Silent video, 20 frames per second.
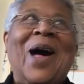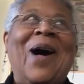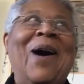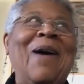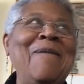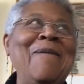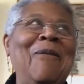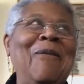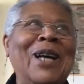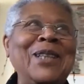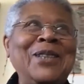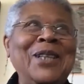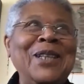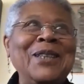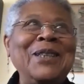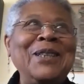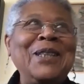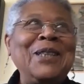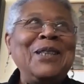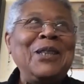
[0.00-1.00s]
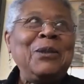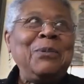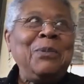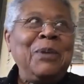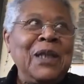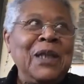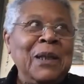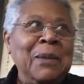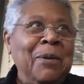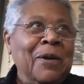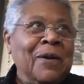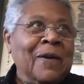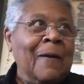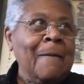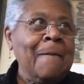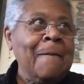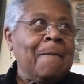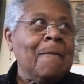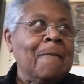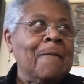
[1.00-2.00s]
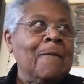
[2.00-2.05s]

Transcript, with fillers: I'm watching these people,